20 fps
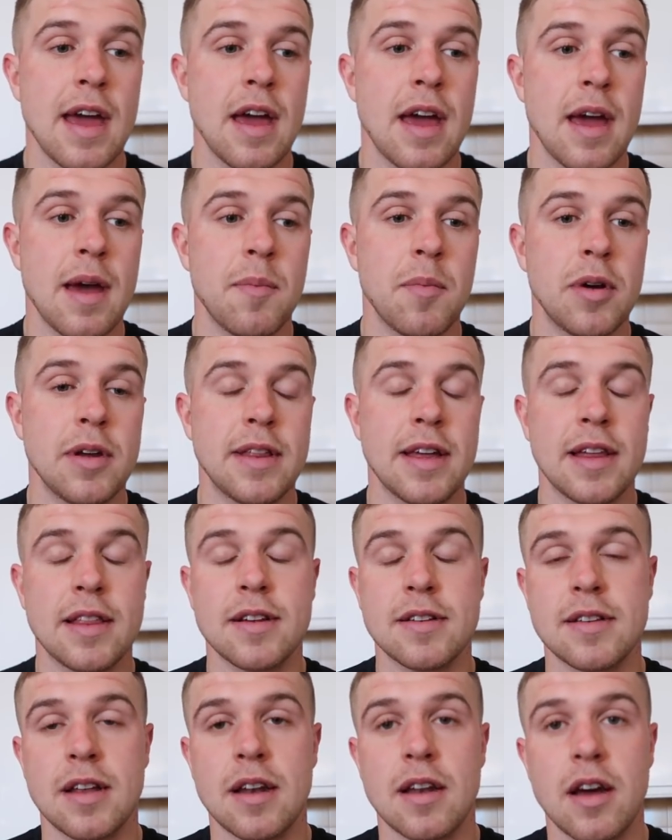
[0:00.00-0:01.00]
I think
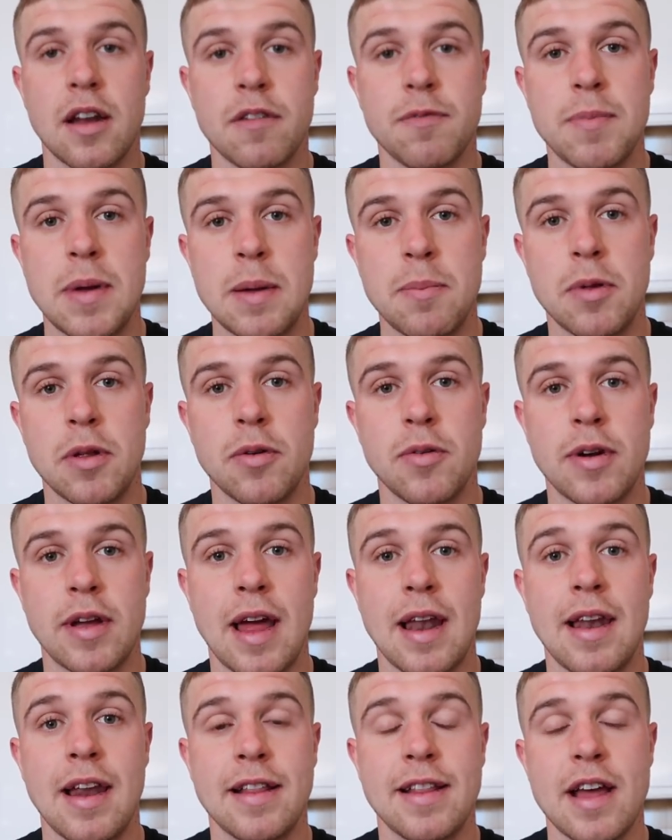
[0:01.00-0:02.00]
there's a lot of people who are
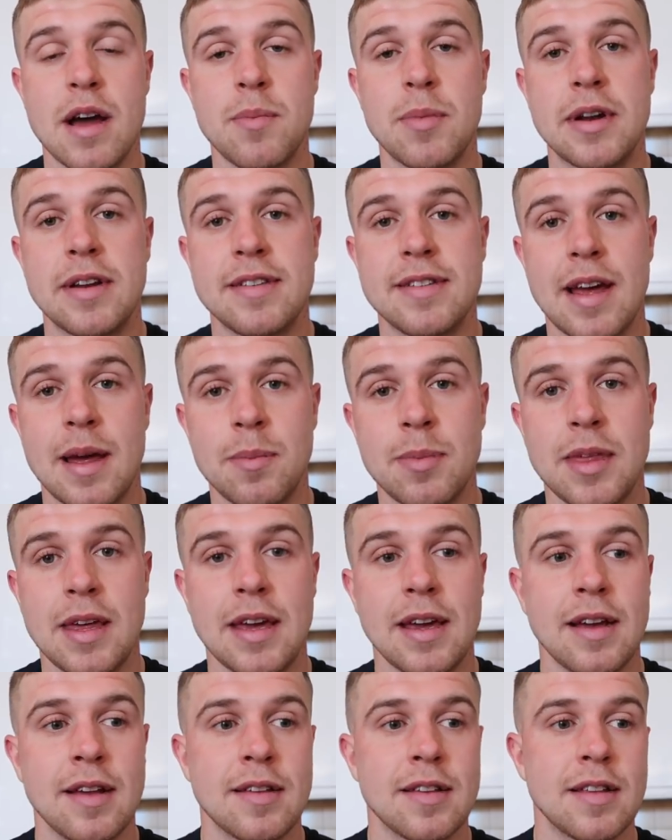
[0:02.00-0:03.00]
getting let down by the same
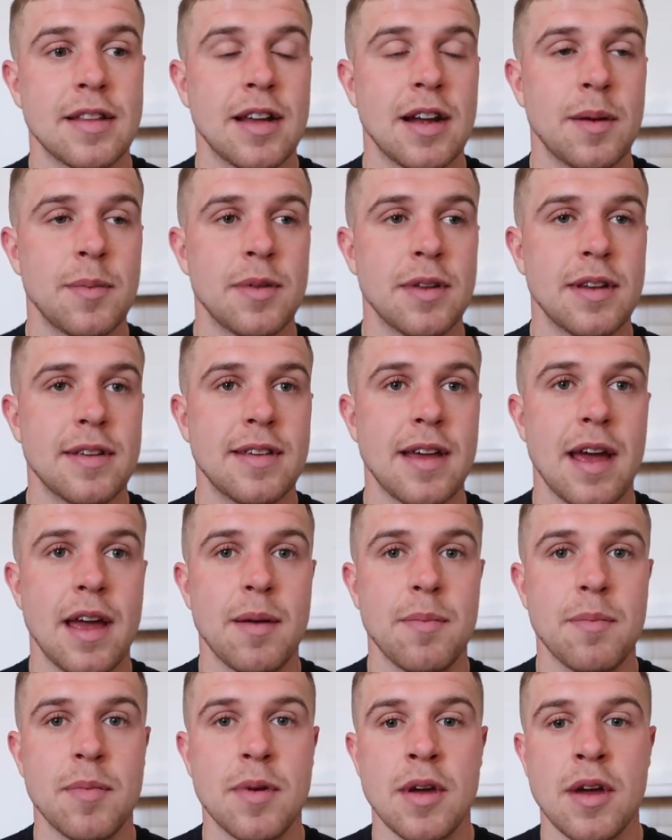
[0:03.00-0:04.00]
things in terms of the
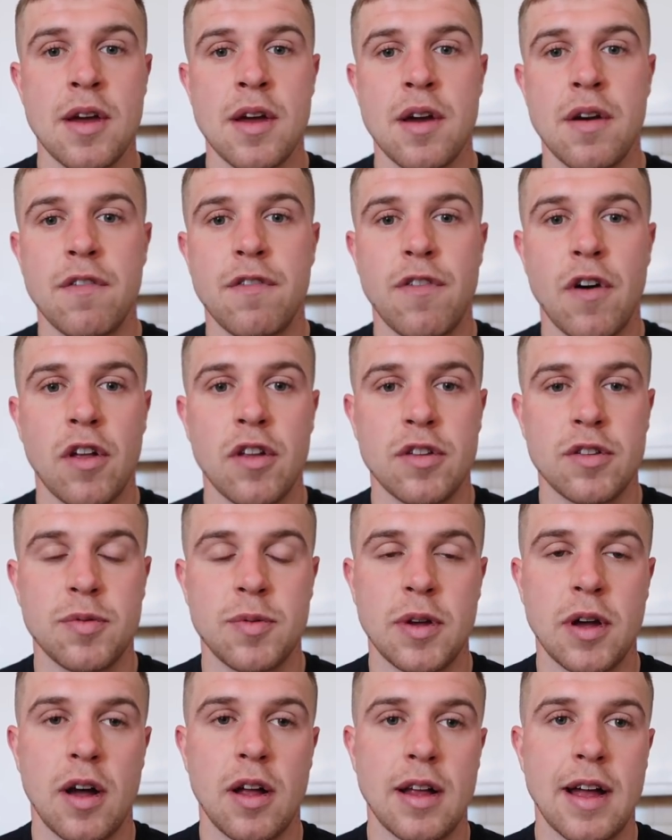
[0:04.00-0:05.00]
same faults
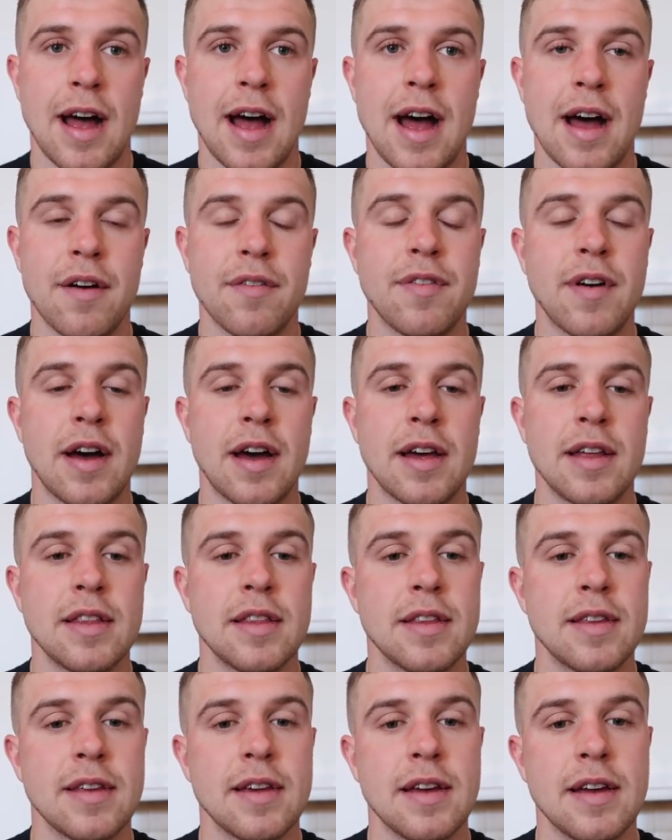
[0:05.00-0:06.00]
we all have,
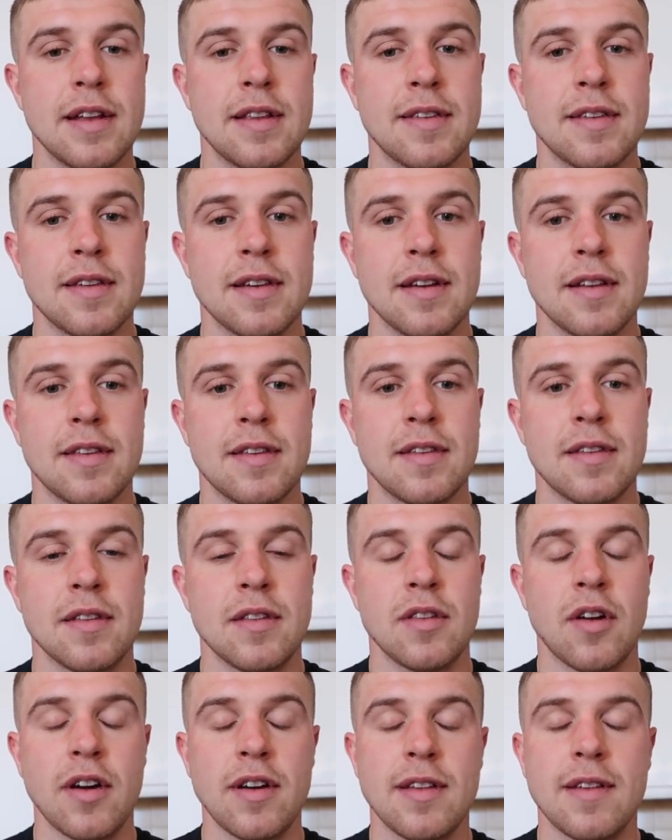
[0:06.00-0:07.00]
and it's
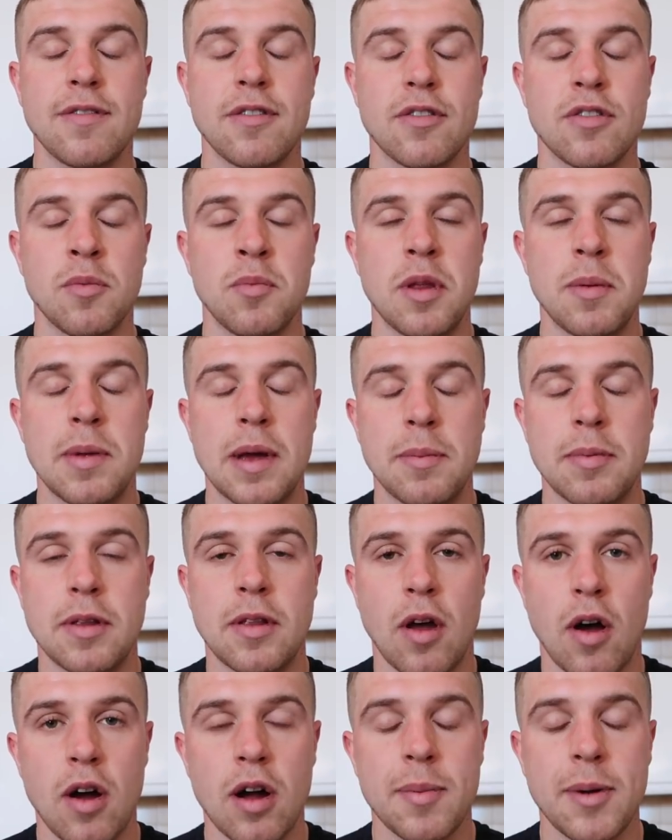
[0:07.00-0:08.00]
nice for somebody to be able
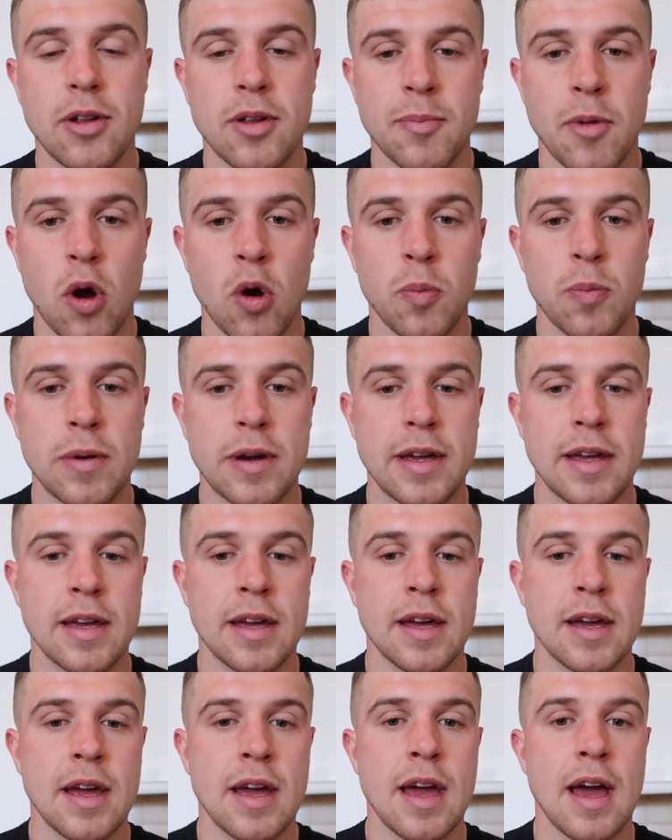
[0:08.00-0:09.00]
to talk about them openly
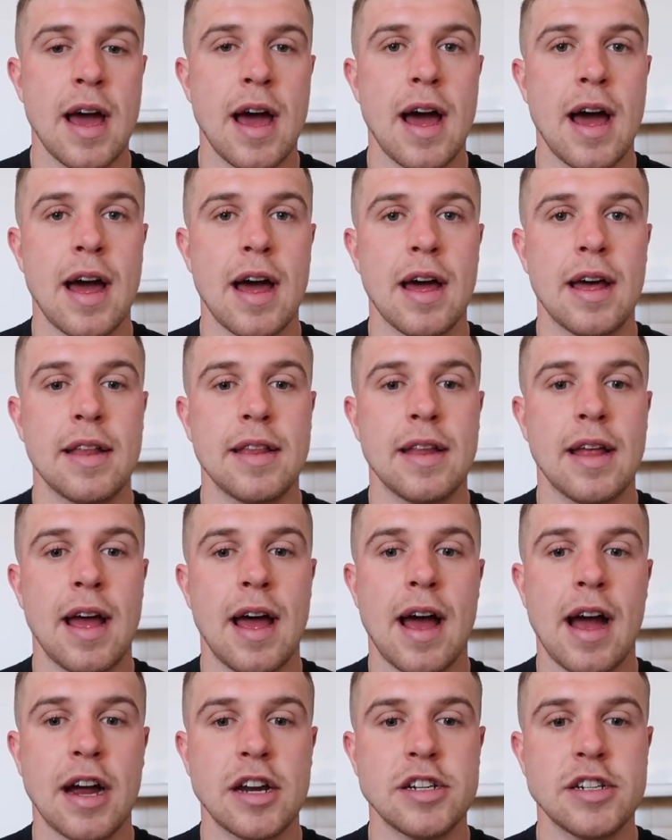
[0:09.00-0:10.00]
and
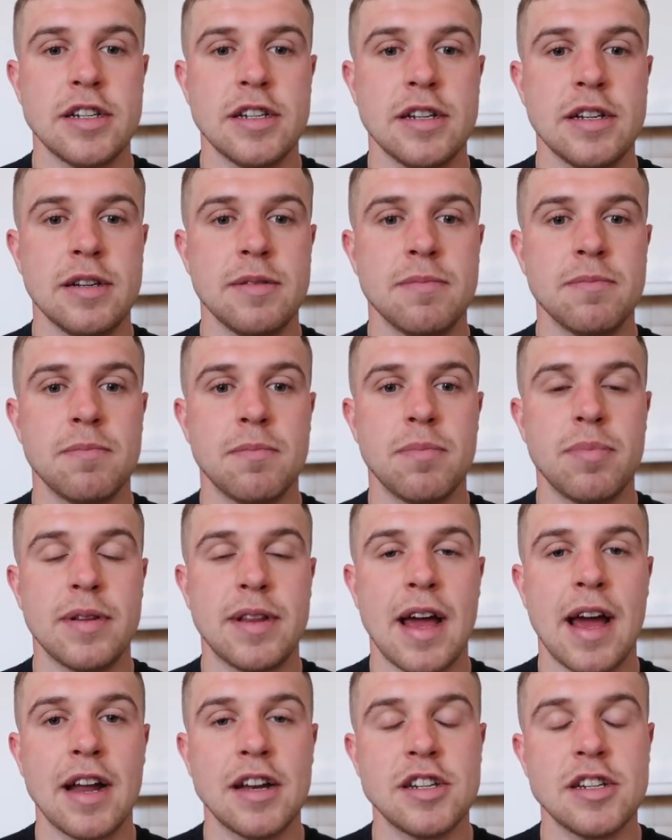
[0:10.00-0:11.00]
actually
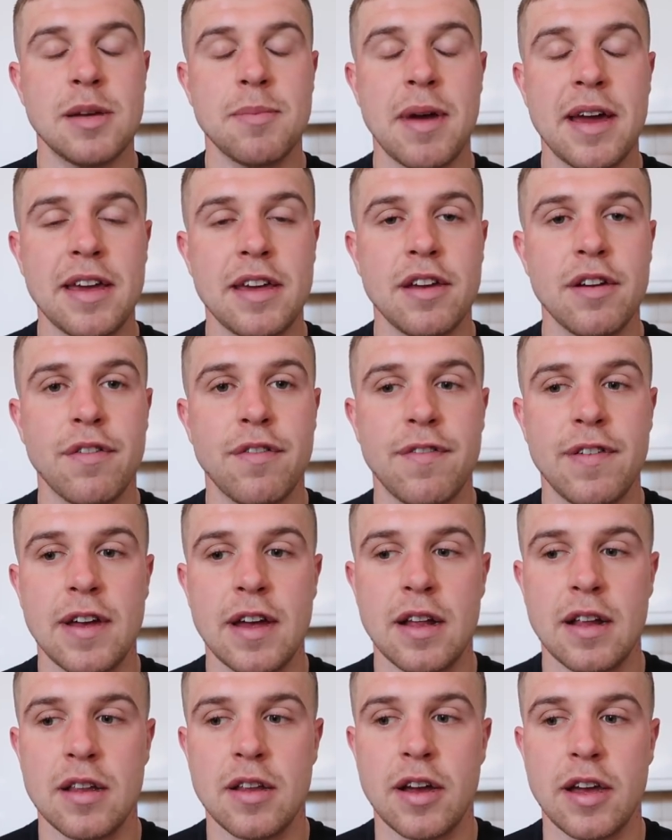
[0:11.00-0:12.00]
potentially make you
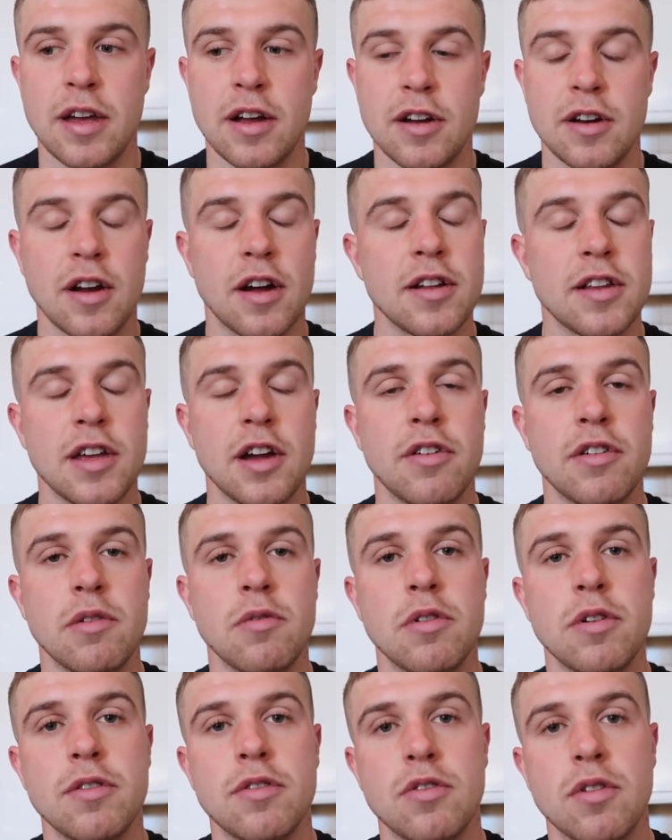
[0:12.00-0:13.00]
feel like you're not the only
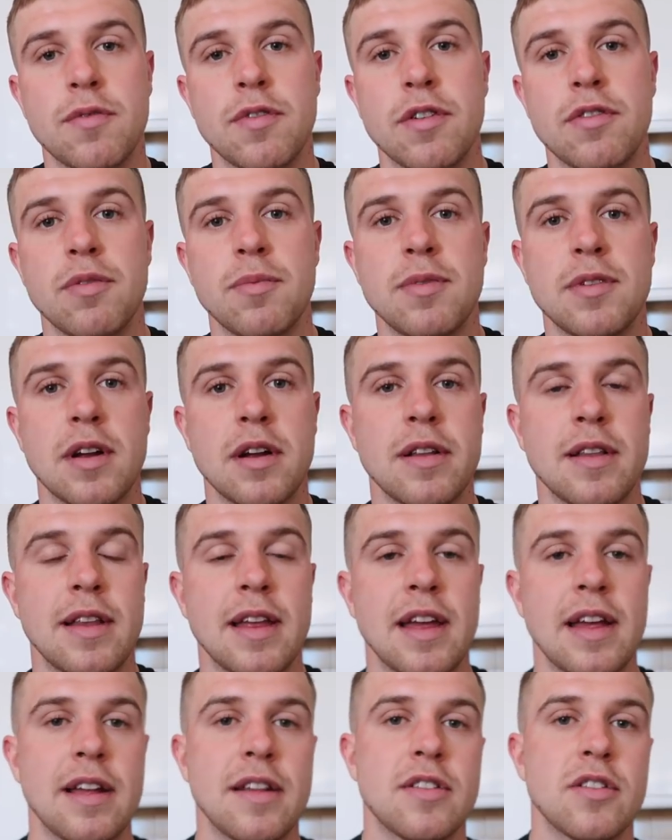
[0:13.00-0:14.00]
one who suffers from certain
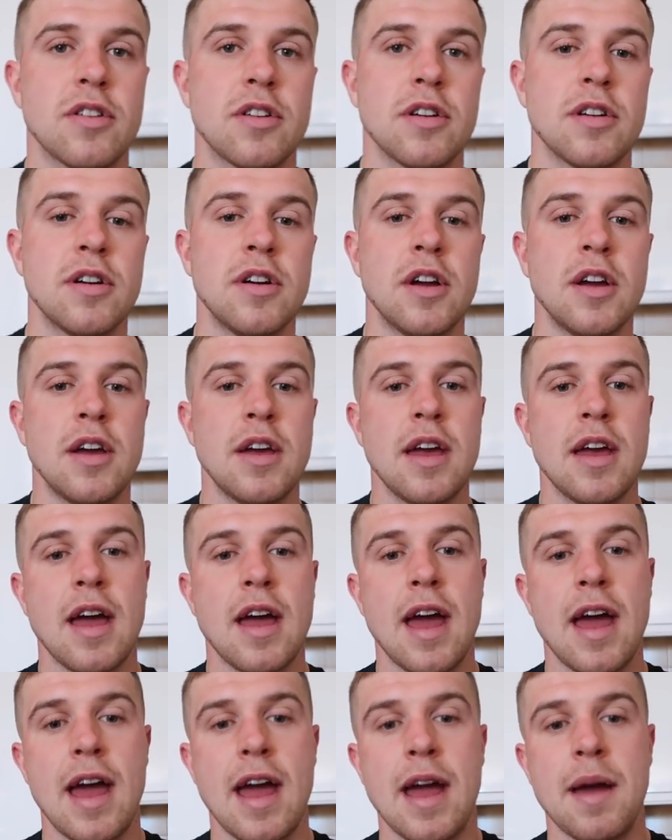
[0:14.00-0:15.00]
things, or
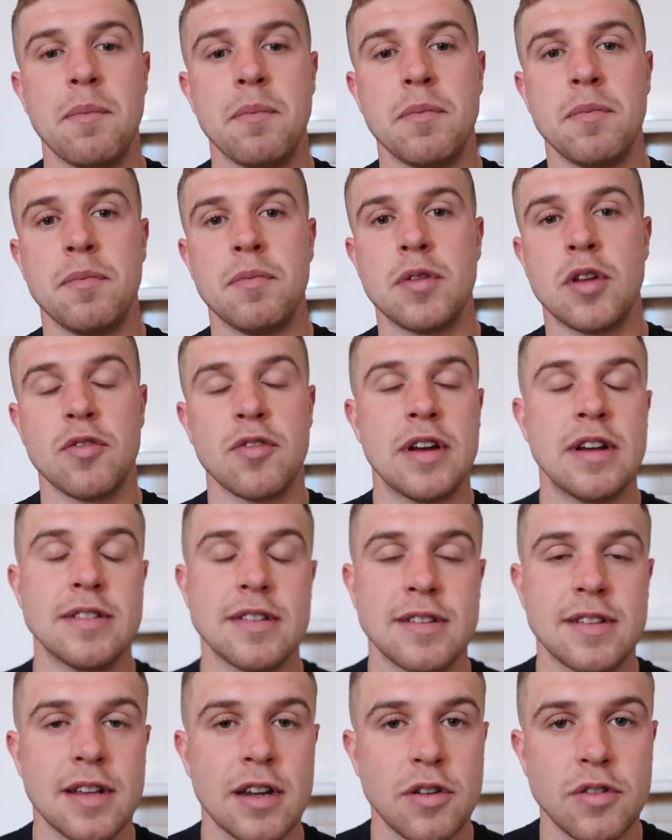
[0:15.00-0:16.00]
there
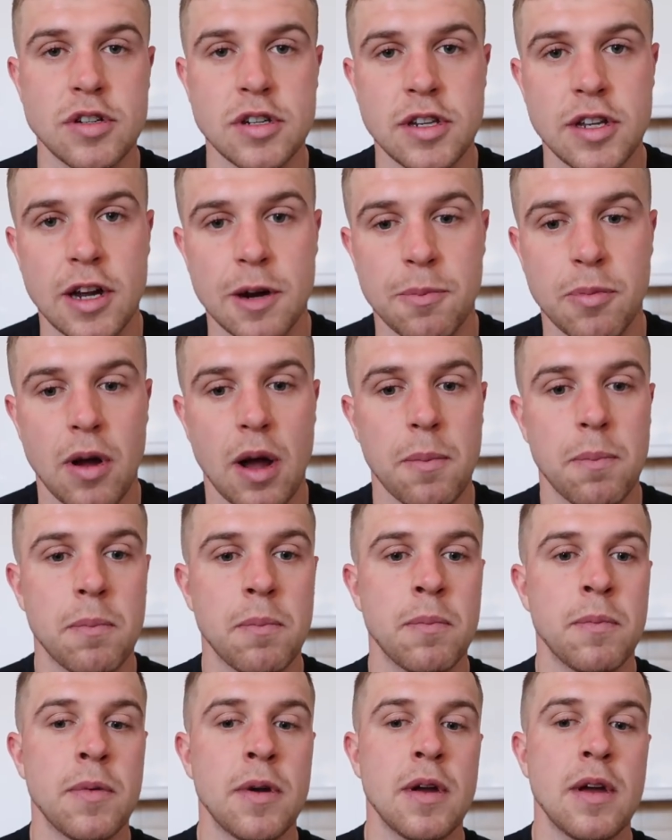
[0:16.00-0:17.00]
is a solution to your
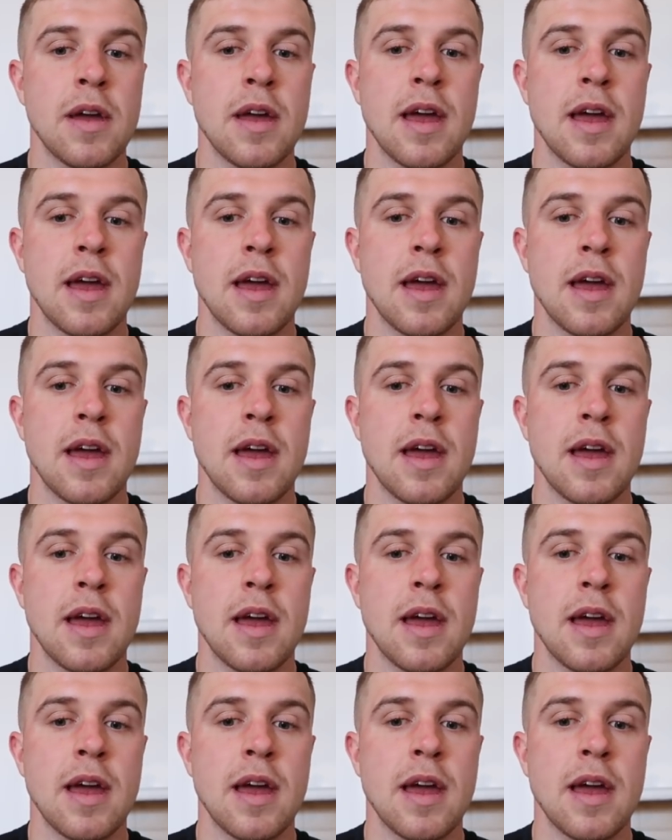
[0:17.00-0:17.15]
problem,